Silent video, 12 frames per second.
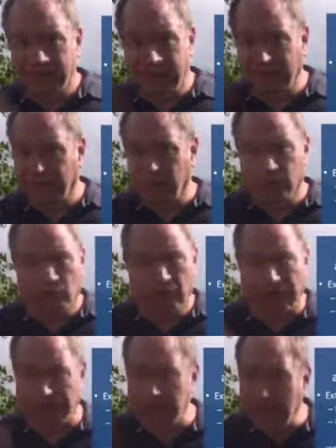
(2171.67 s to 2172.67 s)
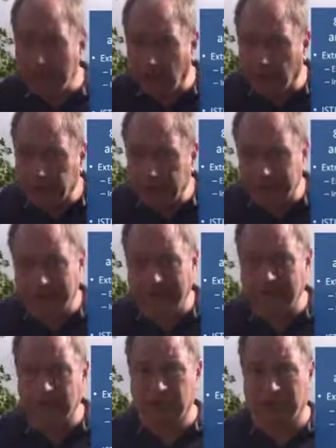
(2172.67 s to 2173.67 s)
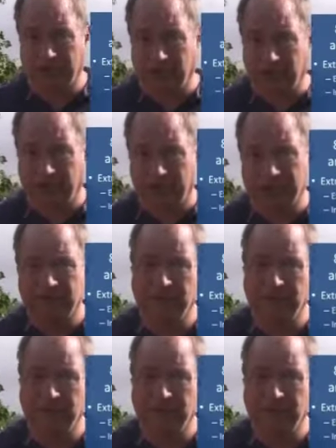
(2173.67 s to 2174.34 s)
ever-running mouth that the extrovert is.